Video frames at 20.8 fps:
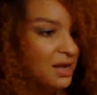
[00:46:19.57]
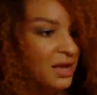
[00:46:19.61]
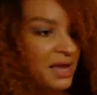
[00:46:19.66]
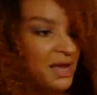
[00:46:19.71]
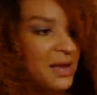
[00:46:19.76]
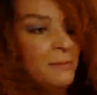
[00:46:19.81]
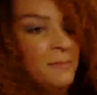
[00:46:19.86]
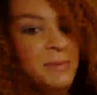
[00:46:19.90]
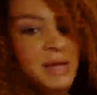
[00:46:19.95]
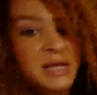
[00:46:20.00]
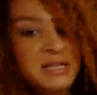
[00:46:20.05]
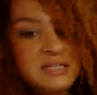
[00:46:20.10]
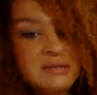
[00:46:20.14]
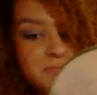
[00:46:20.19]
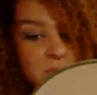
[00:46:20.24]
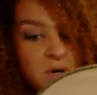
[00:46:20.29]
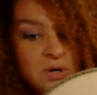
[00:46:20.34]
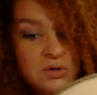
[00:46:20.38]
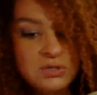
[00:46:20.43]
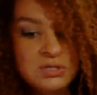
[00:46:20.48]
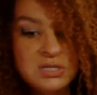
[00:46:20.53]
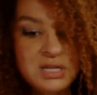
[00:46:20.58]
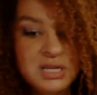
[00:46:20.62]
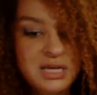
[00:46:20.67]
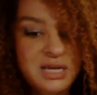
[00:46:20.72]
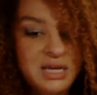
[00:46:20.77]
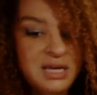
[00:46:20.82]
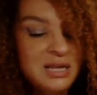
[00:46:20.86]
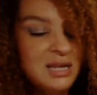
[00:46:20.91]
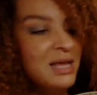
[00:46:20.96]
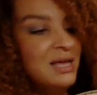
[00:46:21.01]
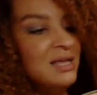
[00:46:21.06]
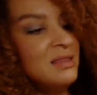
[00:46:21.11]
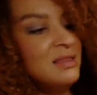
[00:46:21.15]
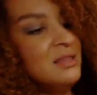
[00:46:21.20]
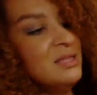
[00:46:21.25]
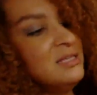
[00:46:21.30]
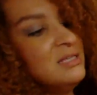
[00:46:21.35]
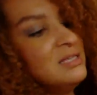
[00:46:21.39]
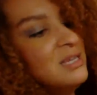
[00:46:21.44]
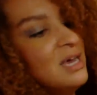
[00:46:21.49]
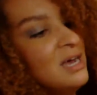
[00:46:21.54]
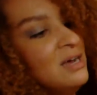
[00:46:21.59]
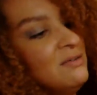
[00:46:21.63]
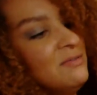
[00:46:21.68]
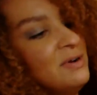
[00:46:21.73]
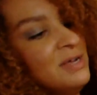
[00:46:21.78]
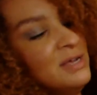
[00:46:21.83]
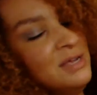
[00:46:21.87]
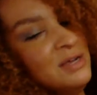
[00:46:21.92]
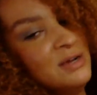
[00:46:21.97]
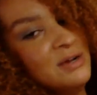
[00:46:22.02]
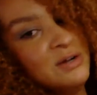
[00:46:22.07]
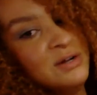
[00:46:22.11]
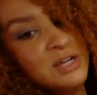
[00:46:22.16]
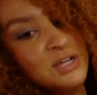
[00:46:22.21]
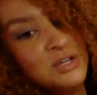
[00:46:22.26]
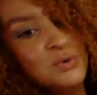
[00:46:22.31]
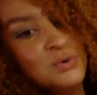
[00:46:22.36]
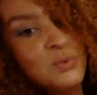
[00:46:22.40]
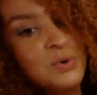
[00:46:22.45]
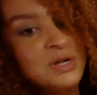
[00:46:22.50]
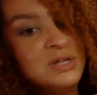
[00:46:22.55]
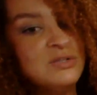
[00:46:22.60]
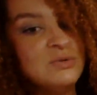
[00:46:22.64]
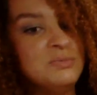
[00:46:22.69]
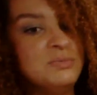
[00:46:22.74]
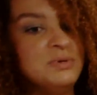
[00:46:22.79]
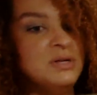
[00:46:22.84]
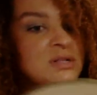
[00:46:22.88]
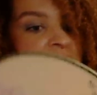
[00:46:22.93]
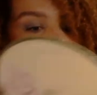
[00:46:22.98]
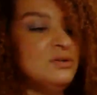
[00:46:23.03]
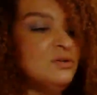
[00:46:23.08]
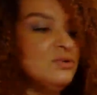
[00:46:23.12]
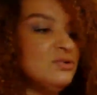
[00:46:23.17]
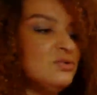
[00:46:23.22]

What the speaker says: And it's mostly like this side right here. You want it to be a little